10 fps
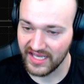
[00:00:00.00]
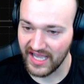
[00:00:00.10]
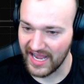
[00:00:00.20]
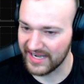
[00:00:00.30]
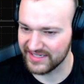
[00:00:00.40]

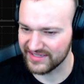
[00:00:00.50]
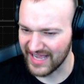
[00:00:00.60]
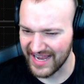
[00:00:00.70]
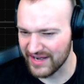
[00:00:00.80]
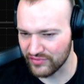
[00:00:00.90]

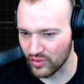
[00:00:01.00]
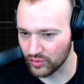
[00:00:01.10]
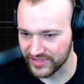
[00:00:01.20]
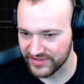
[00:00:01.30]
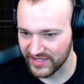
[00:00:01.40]
I never
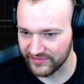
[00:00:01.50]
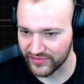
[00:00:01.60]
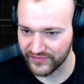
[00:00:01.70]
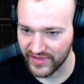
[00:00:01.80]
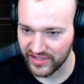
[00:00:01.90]
hold anything
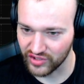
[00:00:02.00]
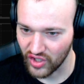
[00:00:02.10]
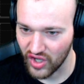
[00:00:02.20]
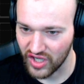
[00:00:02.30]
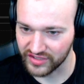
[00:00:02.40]
for very
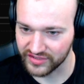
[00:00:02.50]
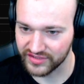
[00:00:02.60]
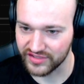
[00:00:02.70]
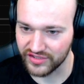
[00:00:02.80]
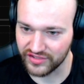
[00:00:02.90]
long.
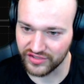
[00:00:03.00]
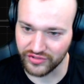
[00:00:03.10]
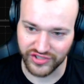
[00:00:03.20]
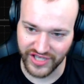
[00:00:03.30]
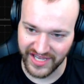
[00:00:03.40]

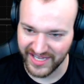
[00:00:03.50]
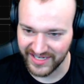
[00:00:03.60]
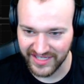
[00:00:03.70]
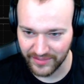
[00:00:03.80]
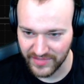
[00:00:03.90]
Usually I kind
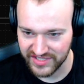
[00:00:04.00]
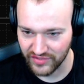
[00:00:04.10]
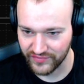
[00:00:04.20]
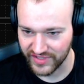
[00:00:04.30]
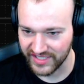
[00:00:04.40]
of kick
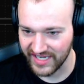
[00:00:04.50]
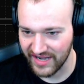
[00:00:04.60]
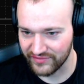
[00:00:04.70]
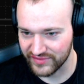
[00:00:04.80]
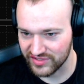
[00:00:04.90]
myself for getting
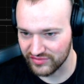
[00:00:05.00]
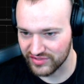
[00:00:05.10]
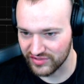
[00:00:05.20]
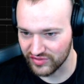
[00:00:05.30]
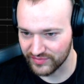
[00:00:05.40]
out of it too
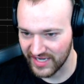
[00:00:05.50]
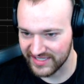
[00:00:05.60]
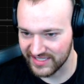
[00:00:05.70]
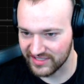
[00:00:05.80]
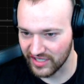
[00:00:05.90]
soon, but I
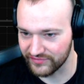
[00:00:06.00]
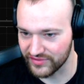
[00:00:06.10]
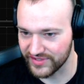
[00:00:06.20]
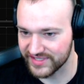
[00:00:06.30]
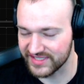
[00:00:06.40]
did
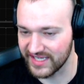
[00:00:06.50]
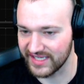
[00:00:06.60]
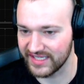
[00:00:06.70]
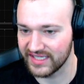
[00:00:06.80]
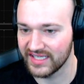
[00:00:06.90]
cover this
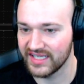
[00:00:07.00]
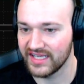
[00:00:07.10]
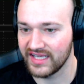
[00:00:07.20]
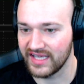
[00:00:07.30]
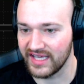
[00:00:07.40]
day
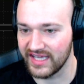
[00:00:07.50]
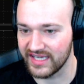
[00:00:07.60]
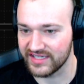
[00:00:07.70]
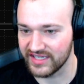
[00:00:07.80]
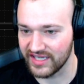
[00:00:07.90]

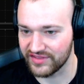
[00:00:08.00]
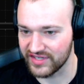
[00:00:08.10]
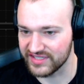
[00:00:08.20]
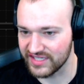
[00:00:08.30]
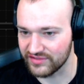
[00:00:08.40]
and
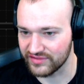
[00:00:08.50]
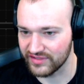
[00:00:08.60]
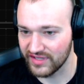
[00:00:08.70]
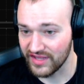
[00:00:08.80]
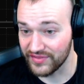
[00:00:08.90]
then didn't.
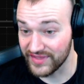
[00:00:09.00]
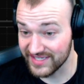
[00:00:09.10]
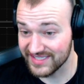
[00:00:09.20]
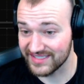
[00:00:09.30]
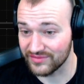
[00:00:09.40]

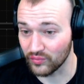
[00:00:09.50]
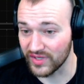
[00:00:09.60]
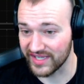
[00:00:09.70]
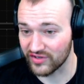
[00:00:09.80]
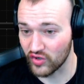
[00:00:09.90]
This,
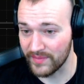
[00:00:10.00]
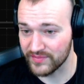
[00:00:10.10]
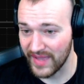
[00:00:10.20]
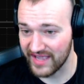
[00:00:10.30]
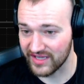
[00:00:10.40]
when it
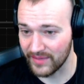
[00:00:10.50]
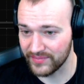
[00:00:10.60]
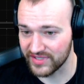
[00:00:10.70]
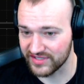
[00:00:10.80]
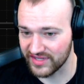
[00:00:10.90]
crept back
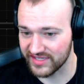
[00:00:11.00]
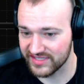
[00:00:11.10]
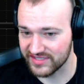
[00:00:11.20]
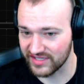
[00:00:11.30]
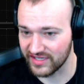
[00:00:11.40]
up into
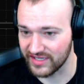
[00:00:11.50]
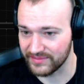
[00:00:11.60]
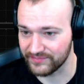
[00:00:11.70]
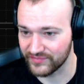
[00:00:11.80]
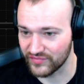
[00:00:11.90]
this
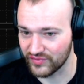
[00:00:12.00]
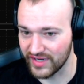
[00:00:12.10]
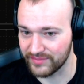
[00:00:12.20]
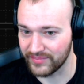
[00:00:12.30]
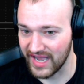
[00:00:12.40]

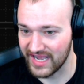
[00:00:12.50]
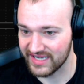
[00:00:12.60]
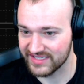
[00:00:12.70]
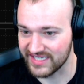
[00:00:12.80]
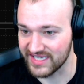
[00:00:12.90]
red
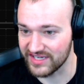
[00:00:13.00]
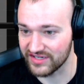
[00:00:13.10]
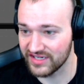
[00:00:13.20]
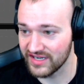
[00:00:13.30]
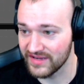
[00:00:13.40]
box here,